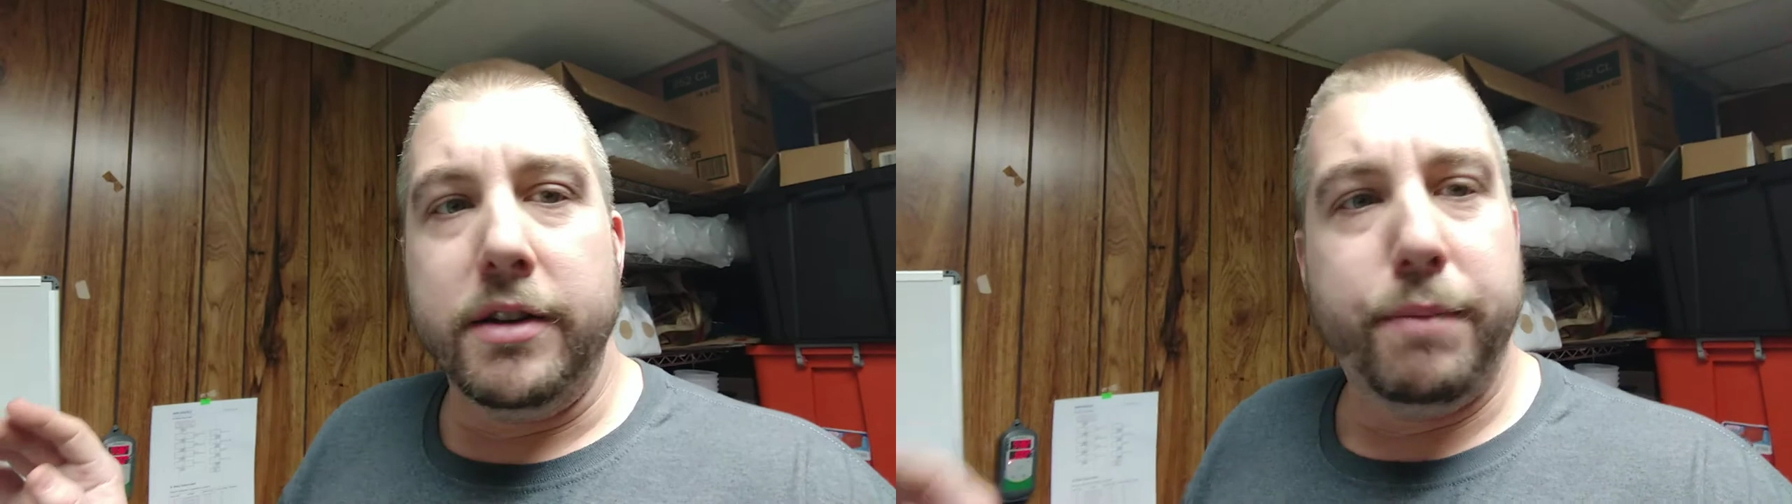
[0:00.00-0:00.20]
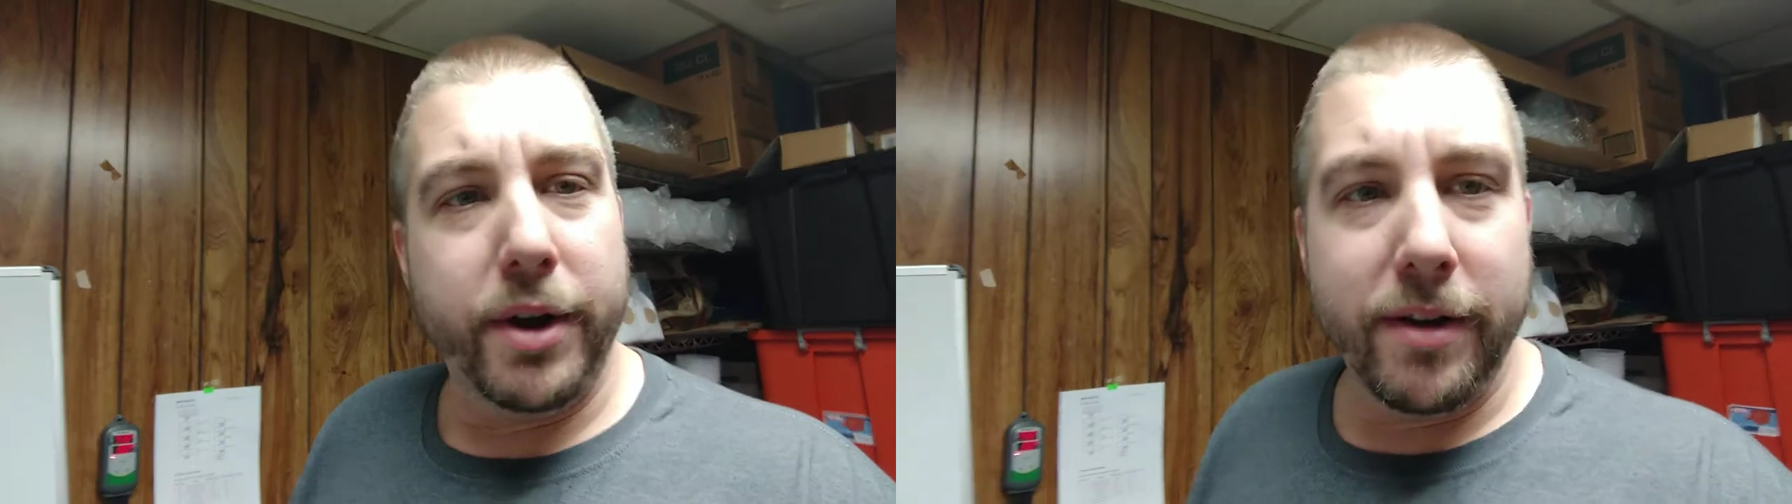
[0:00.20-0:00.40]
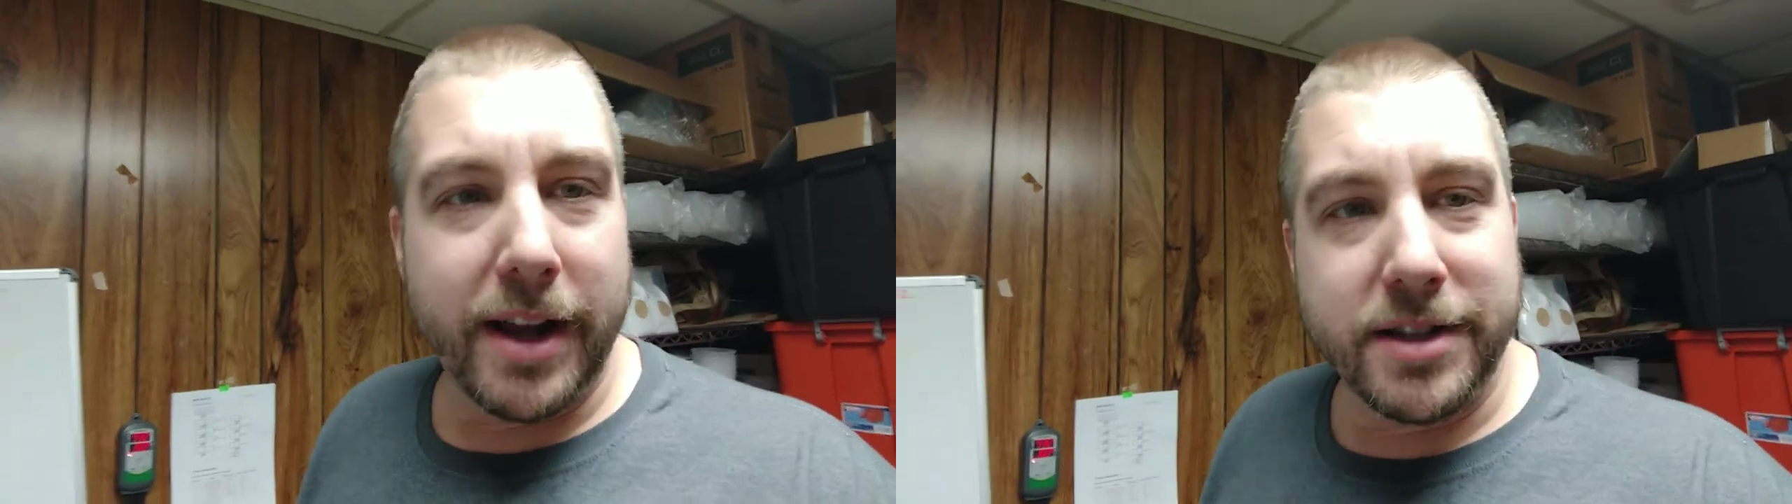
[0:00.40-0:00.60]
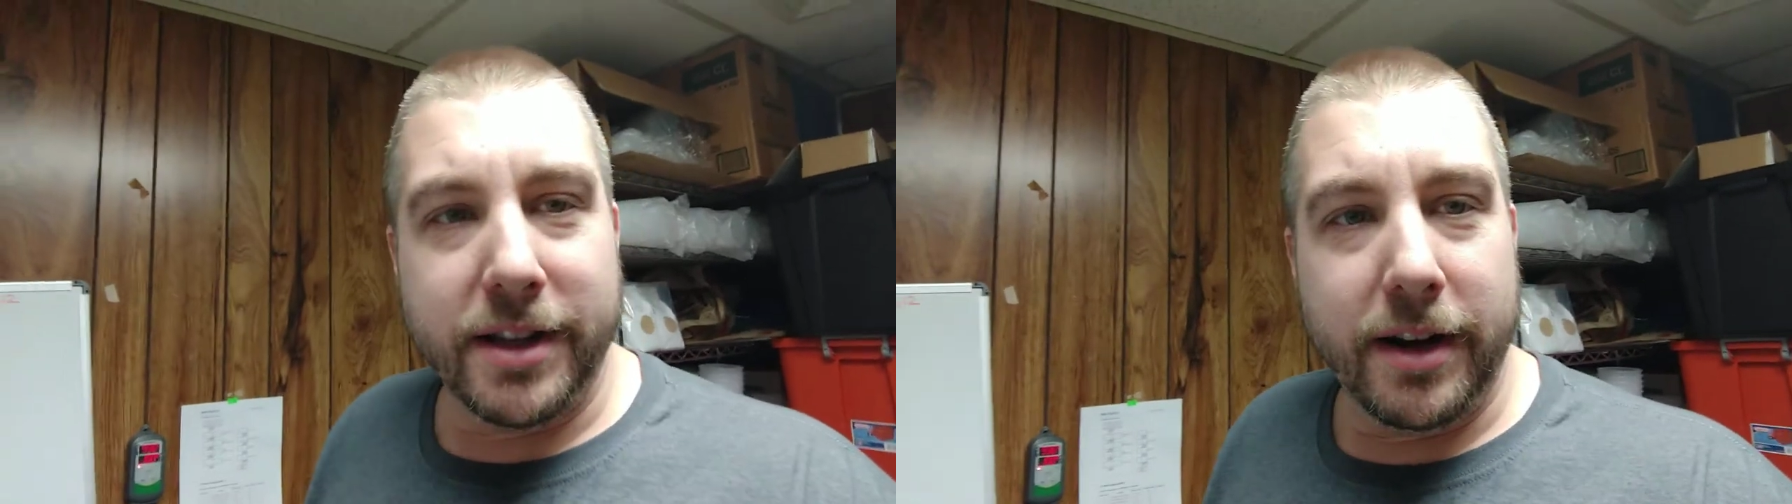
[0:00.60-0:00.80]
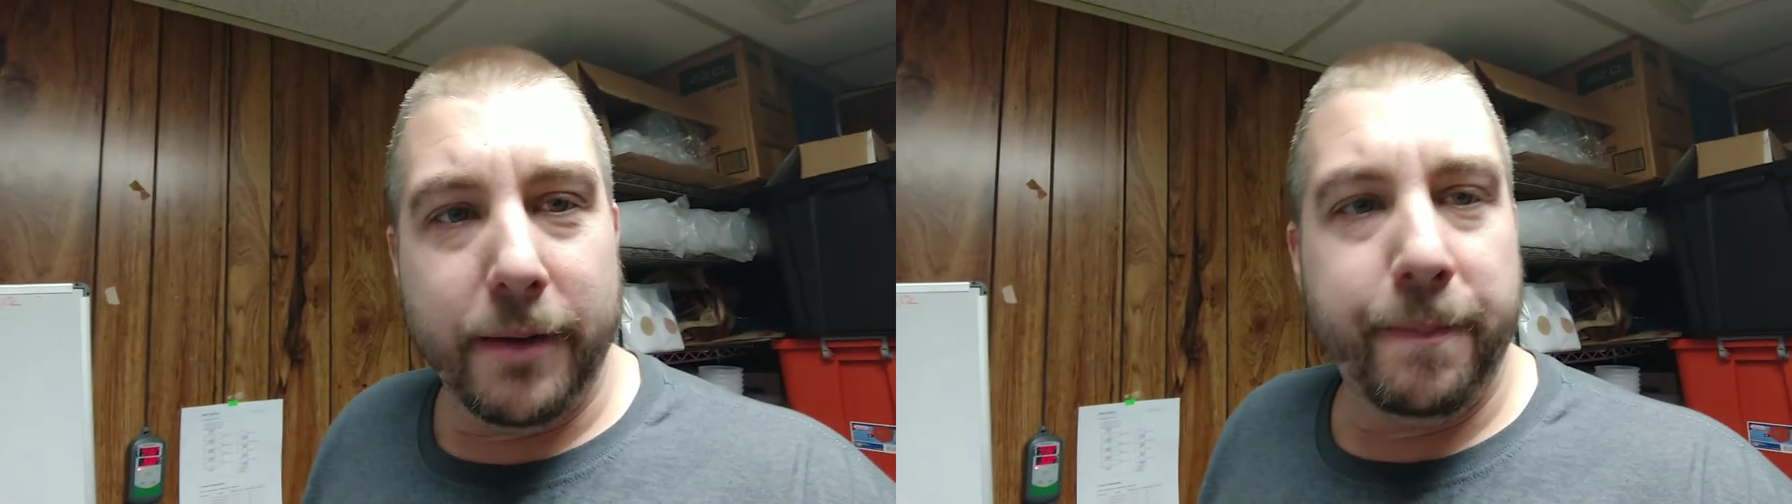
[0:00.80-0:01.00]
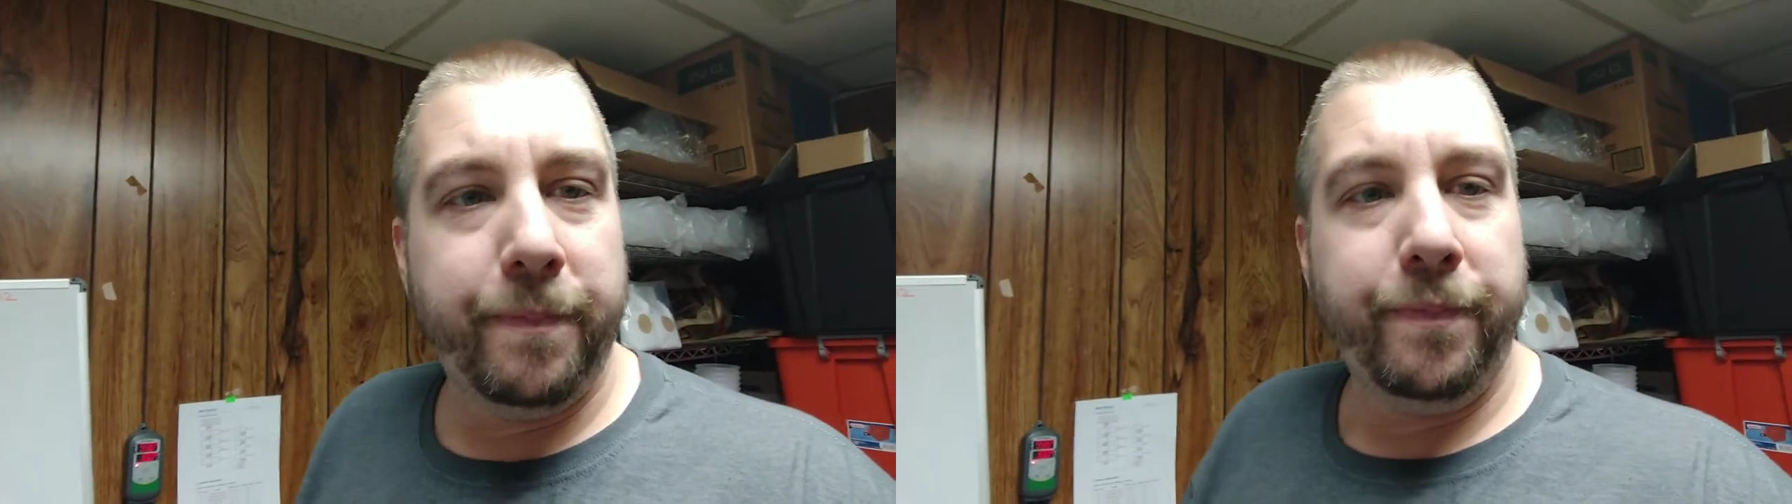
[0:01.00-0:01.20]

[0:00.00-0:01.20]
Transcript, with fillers: Put your eggs in there,